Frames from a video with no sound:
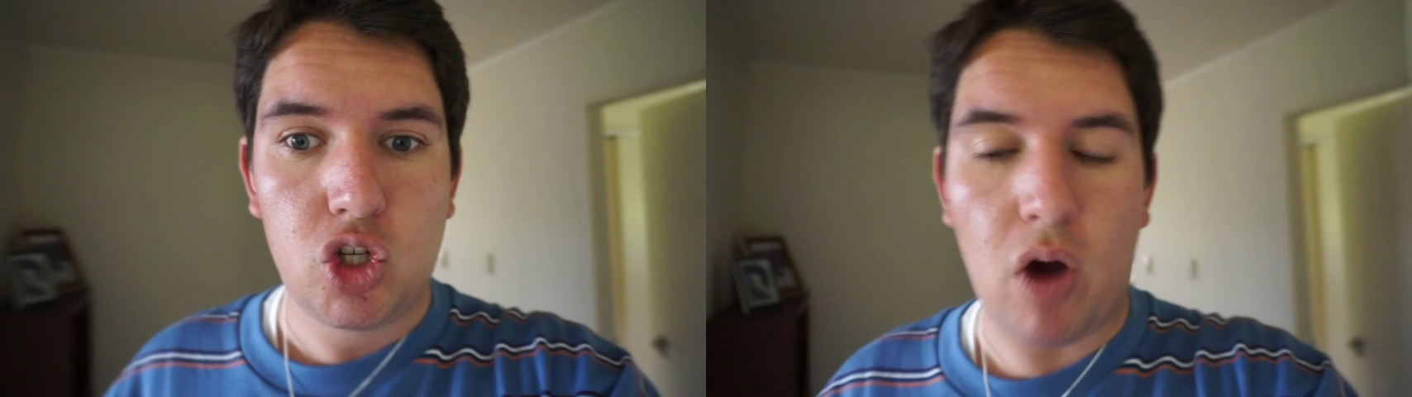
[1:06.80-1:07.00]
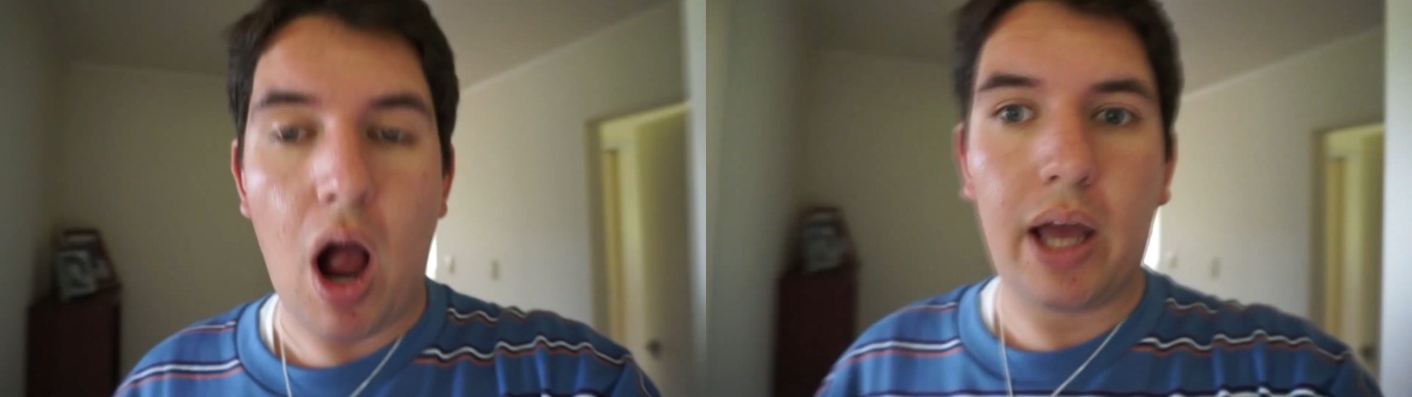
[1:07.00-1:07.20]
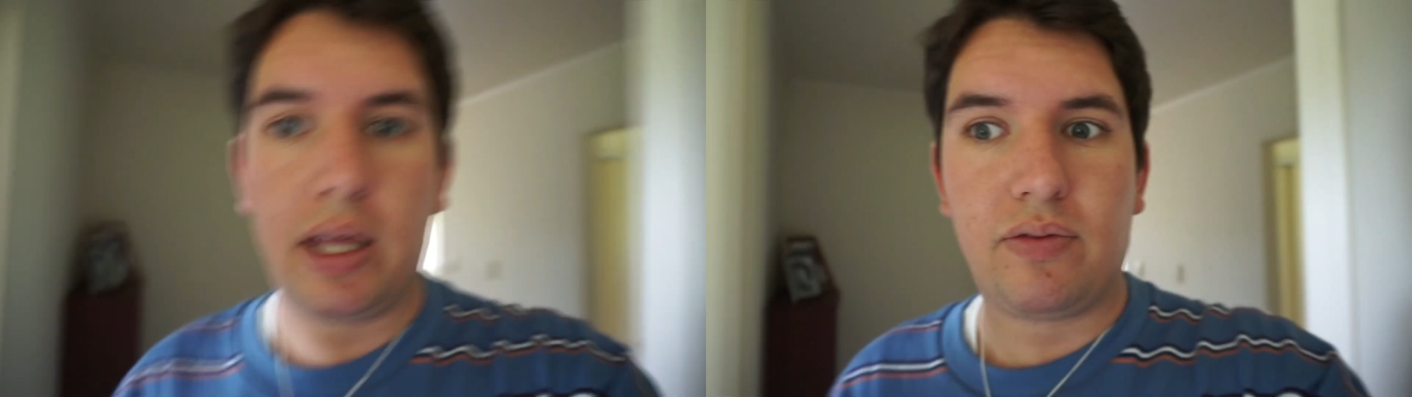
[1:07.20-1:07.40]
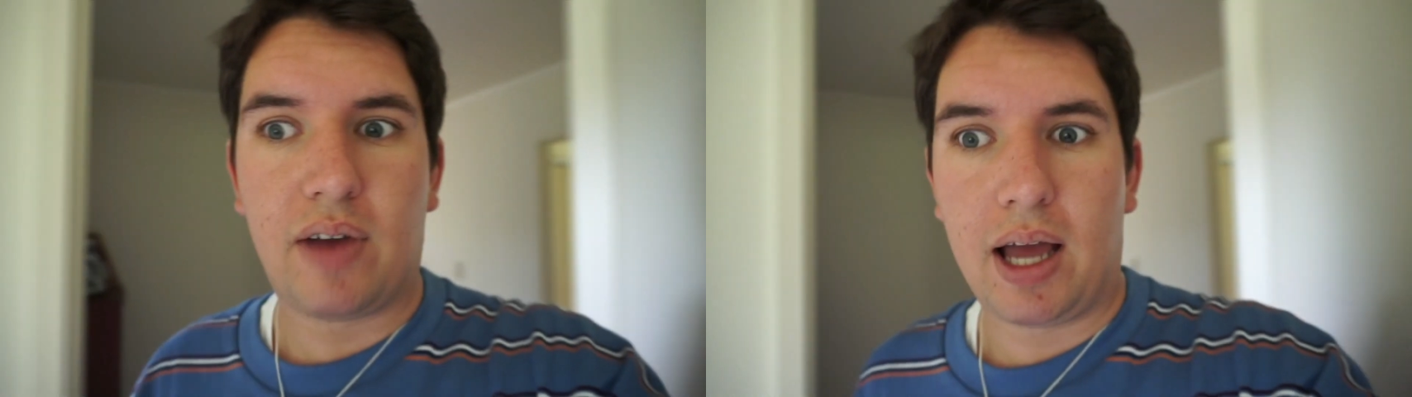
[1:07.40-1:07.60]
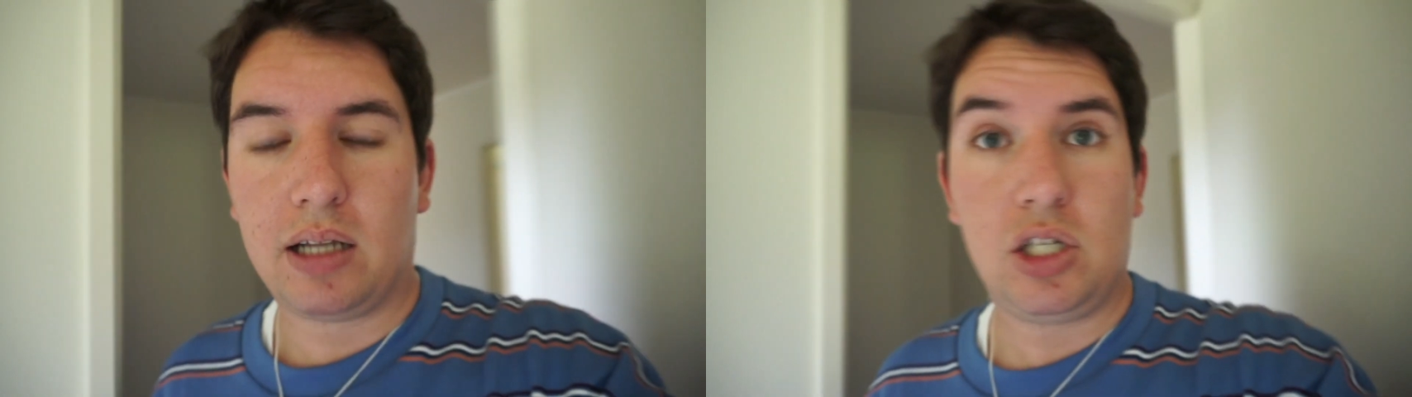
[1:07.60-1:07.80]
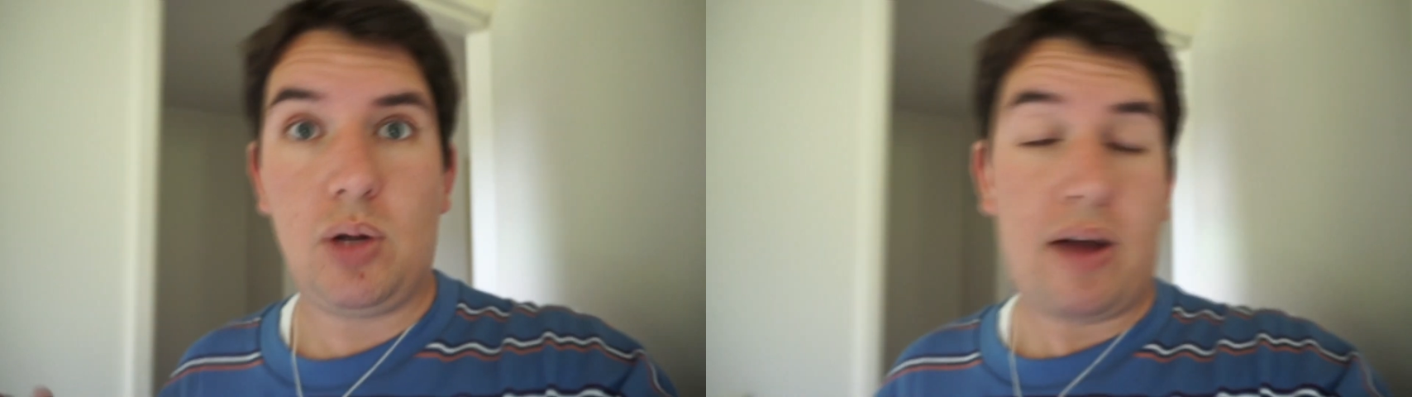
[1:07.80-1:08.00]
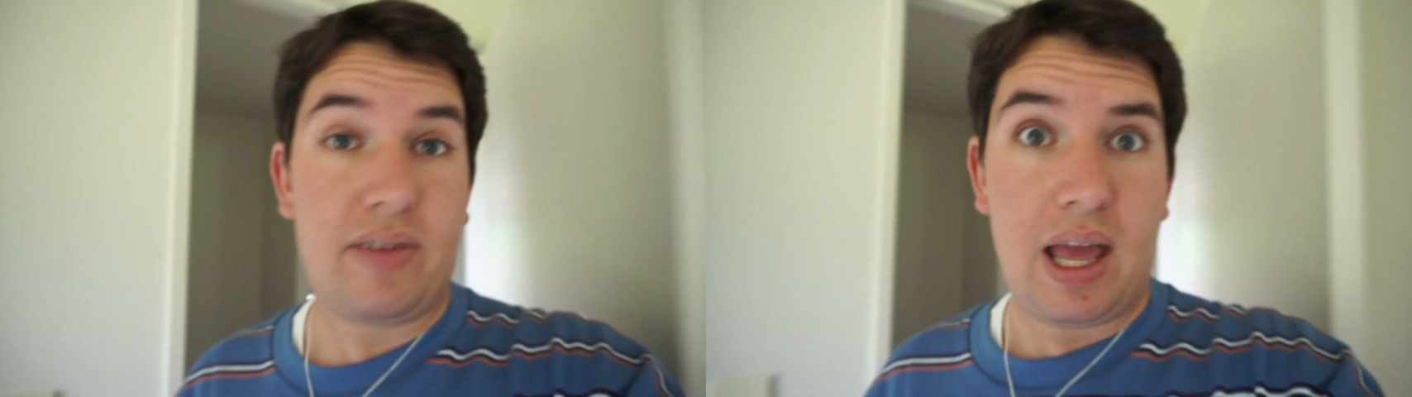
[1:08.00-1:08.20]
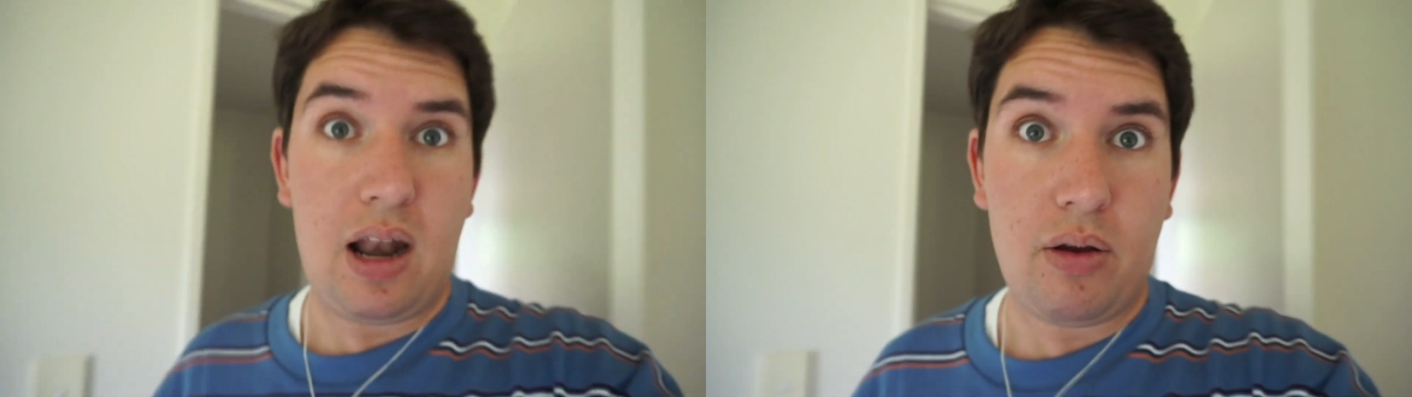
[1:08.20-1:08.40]
drive and you have
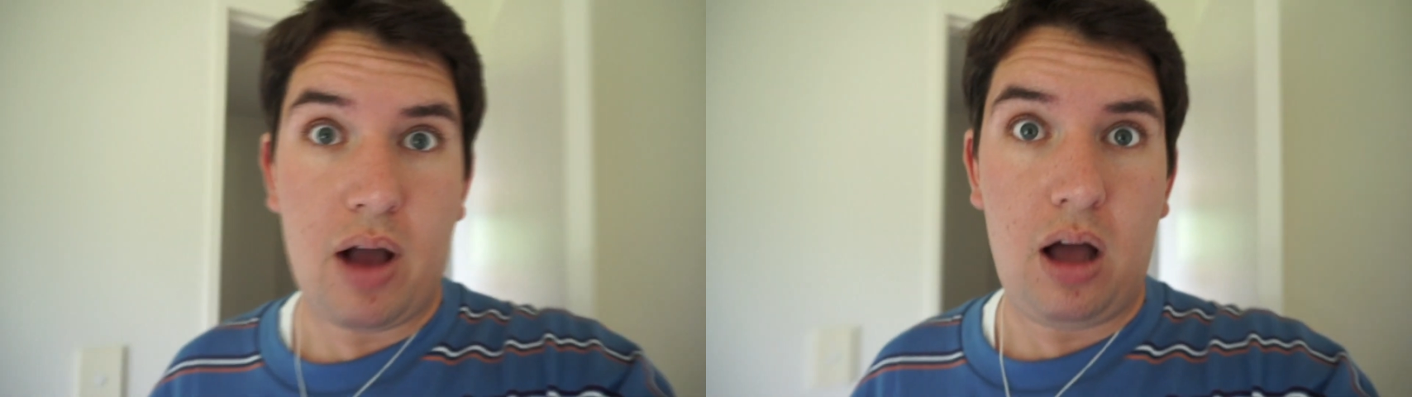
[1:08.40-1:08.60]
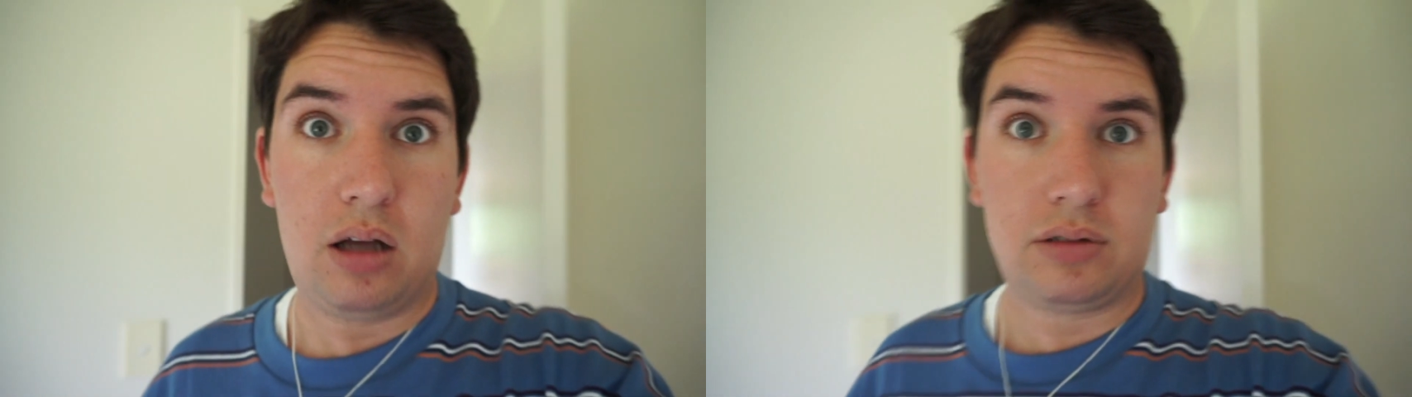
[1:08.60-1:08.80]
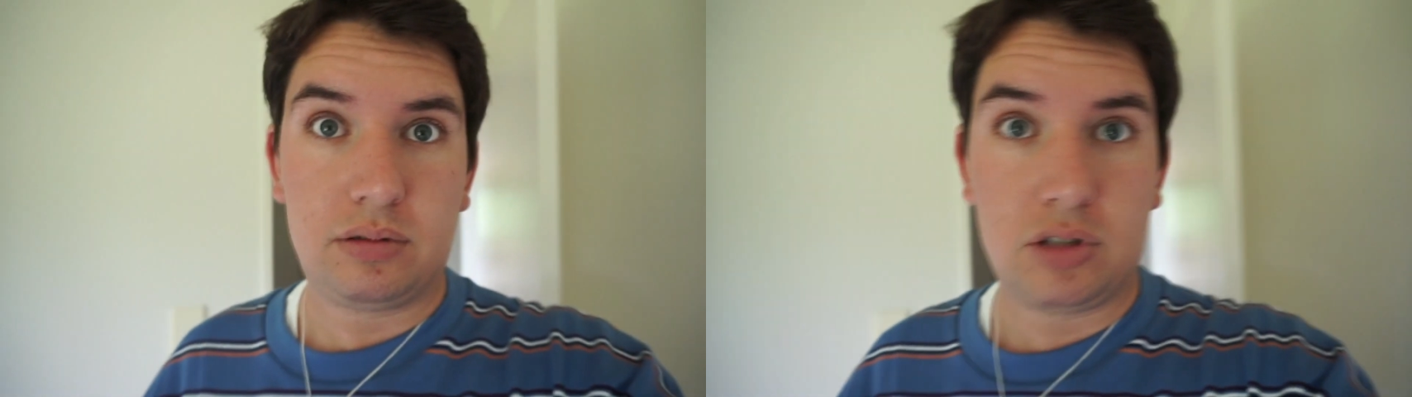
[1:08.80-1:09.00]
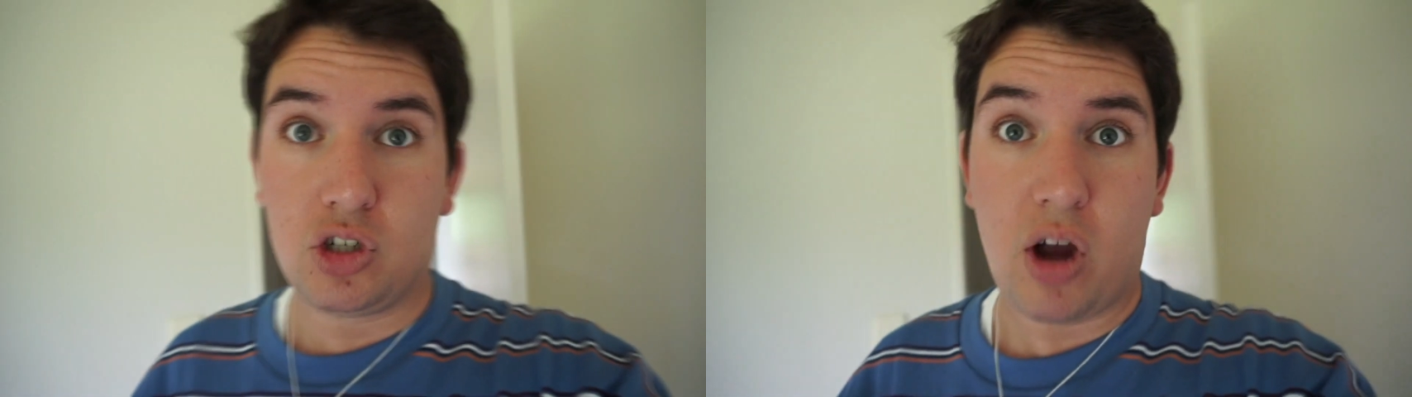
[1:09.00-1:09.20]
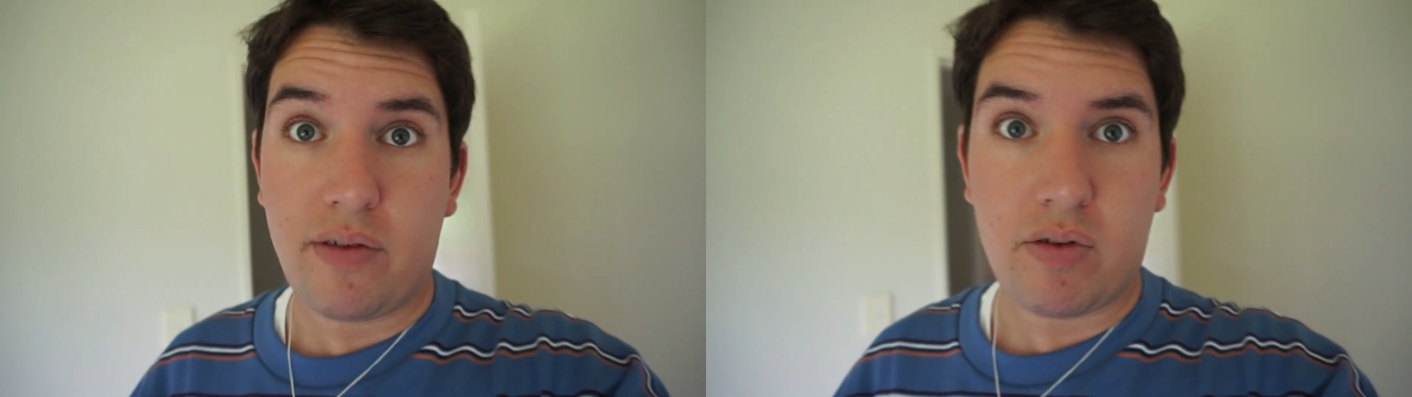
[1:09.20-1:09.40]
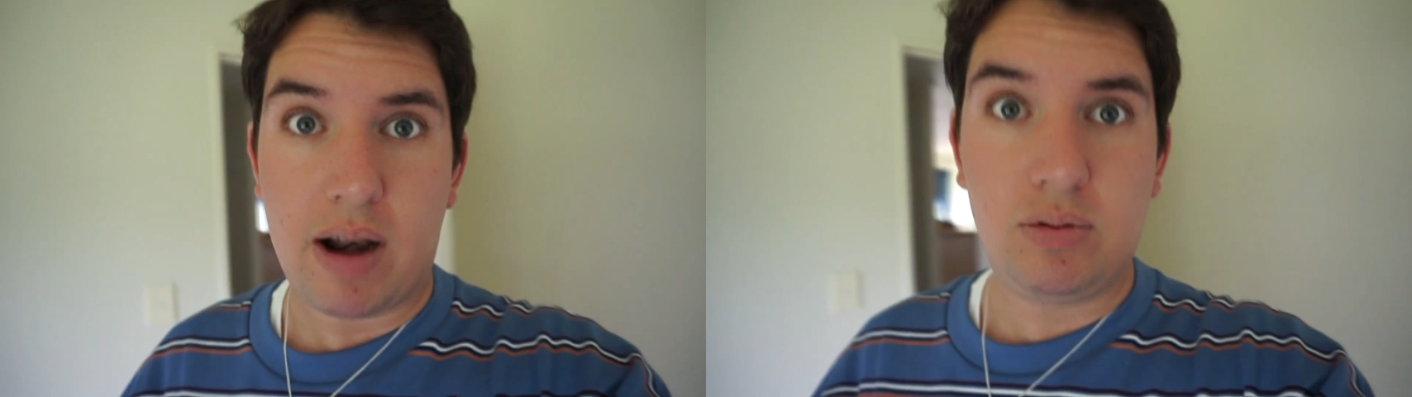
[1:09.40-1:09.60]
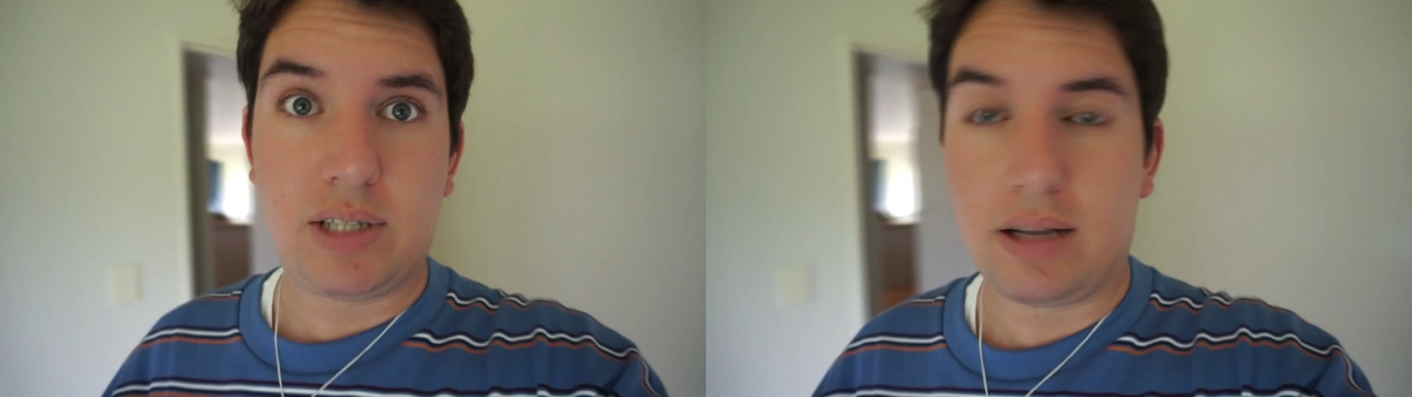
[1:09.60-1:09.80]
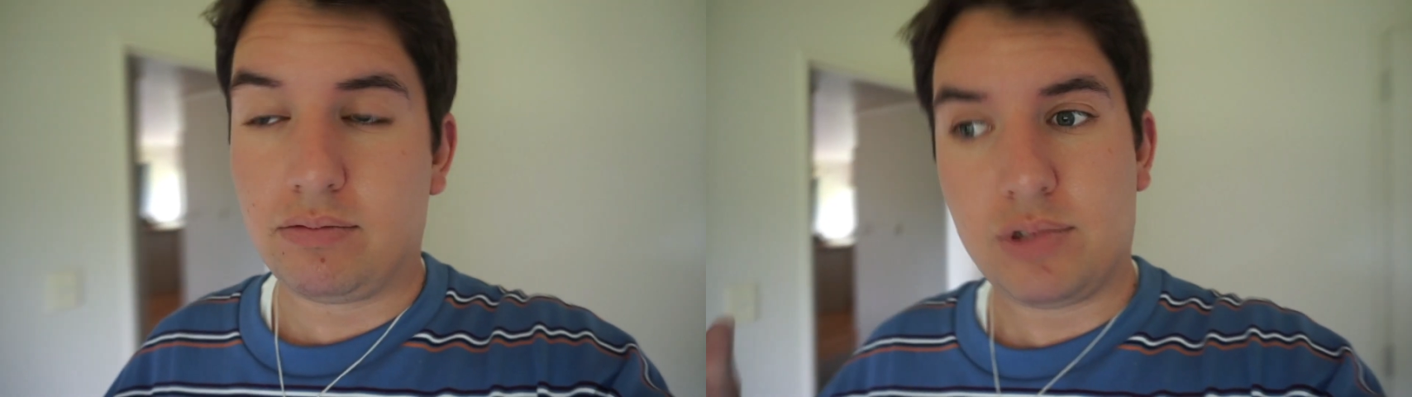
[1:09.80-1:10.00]
a yellow car to drive around in.